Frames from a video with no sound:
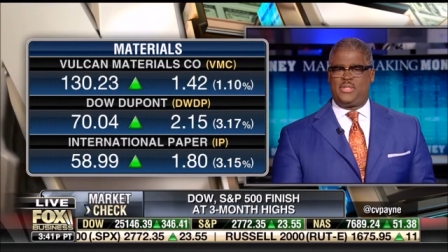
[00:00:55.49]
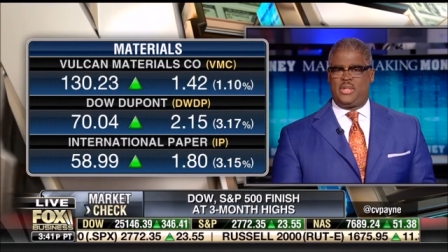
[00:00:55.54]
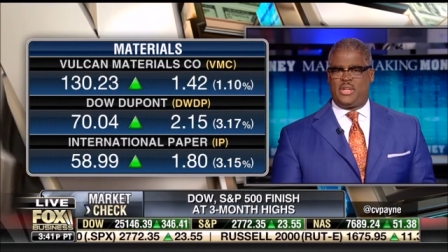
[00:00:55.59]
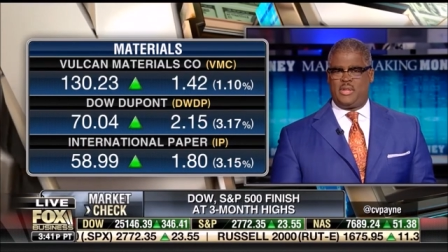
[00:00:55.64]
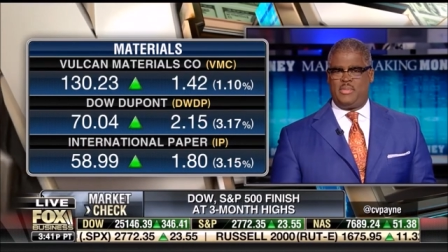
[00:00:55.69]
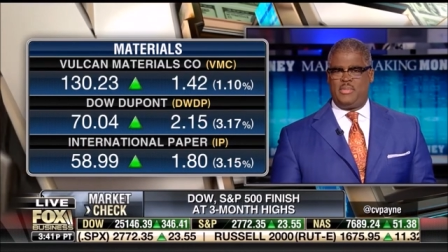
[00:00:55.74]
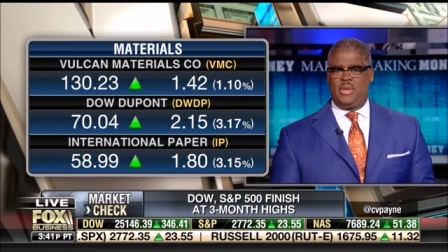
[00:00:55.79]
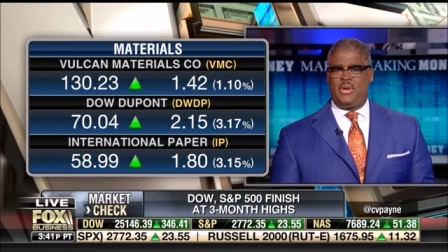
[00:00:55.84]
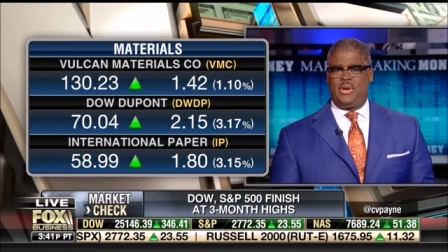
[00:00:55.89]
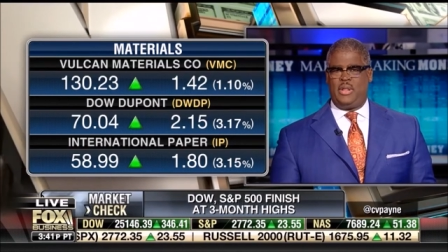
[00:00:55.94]
the
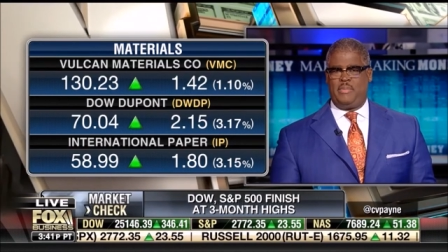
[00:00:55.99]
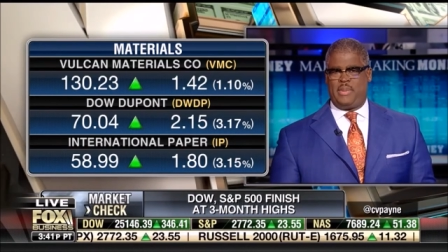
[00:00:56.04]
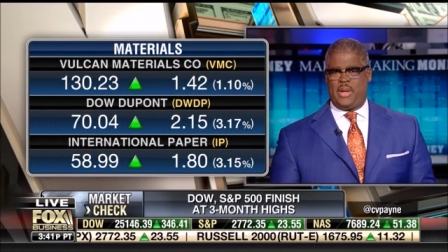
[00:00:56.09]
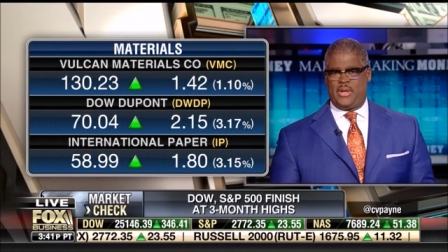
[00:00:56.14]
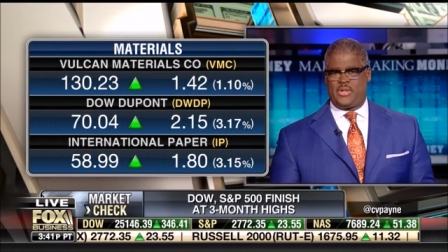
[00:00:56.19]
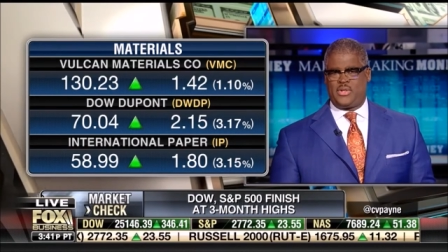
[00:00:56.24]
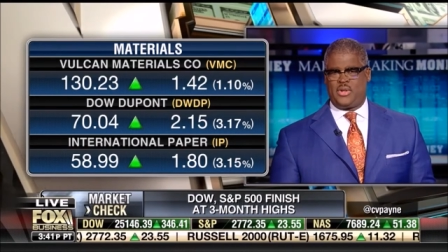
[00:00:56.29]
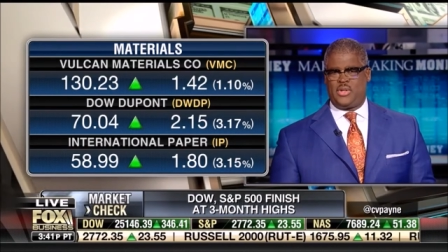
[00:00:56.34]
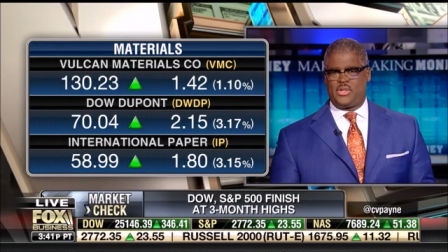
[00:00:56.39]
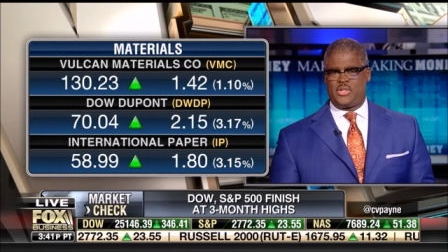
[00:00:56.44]
community
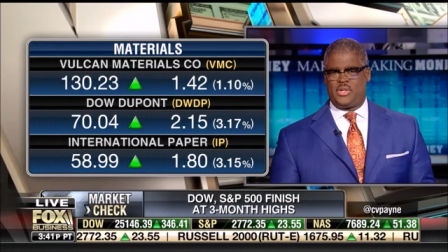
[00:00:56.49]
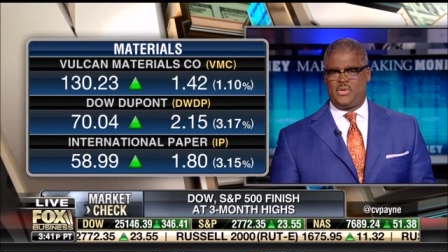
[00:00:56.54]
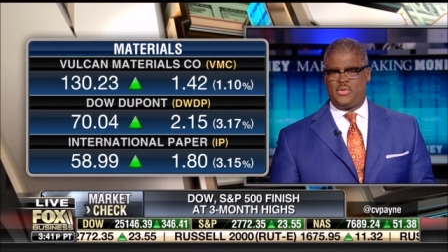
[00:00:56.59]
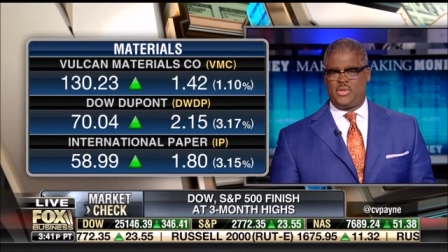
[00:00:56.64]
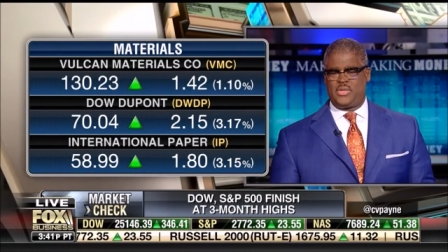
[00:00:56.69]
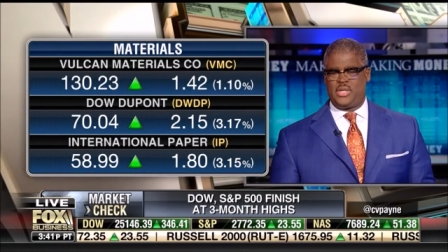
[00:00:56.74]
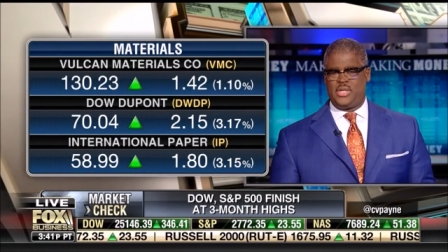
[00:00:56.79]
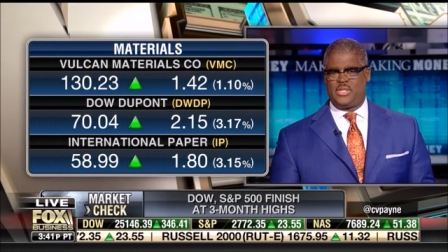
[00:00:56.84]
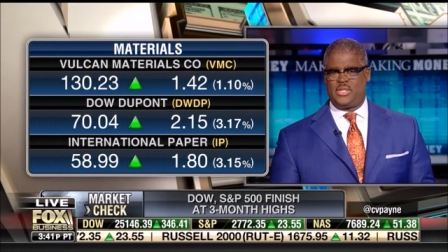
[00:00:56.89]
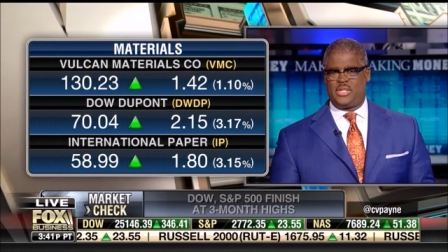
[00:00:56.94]
banks also will
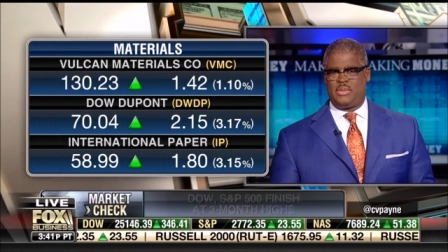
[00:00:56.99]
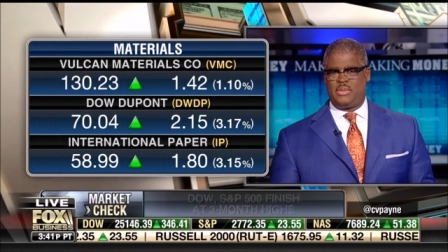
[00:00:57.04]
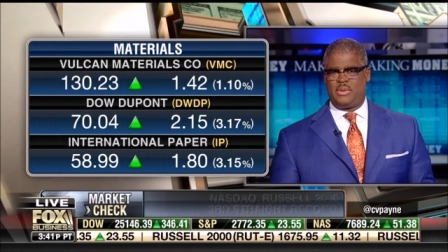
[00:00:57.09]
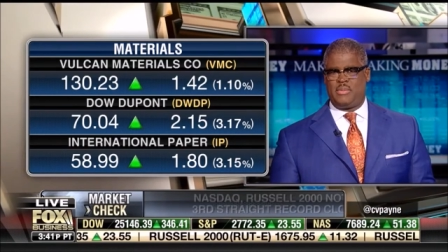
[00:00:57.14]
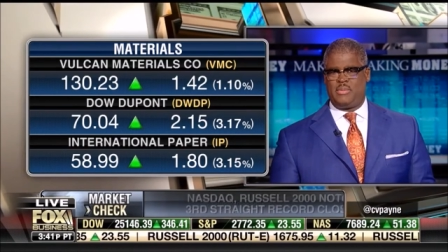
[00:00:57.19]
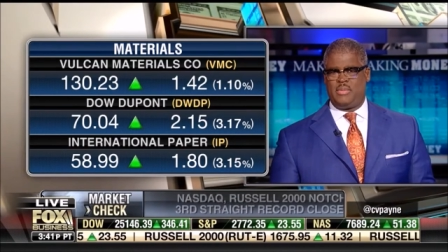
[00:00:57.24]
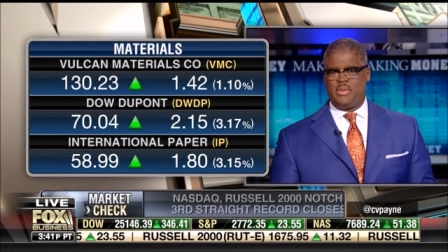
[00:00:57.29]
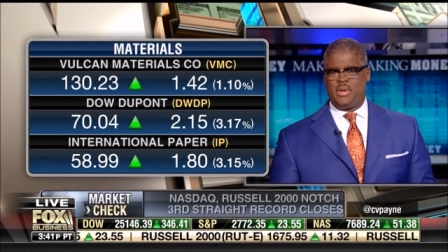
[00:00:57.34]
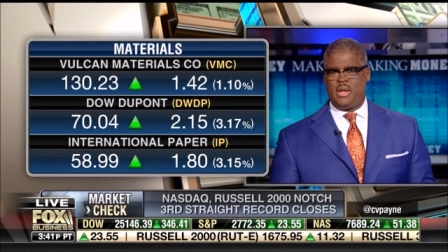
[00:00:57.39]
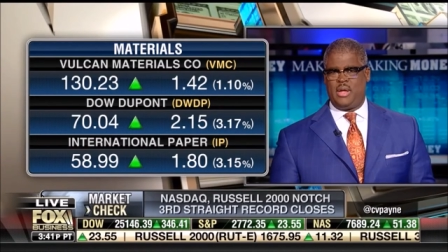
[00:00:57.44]
see some,
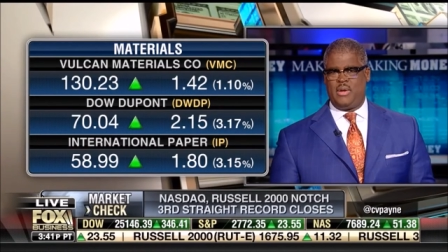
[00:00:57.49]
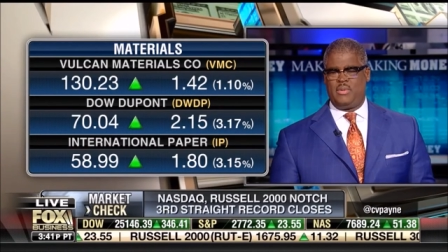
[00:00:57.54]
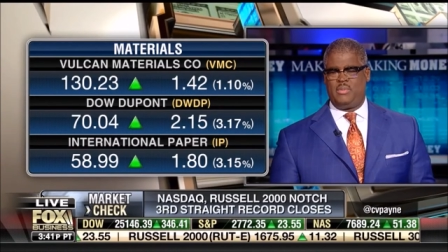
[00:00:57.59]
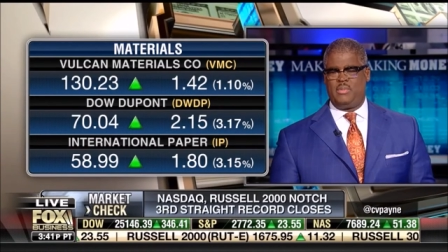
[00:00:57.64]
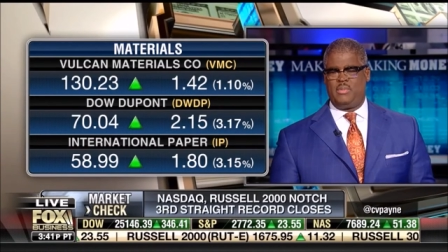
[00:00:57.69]
uh,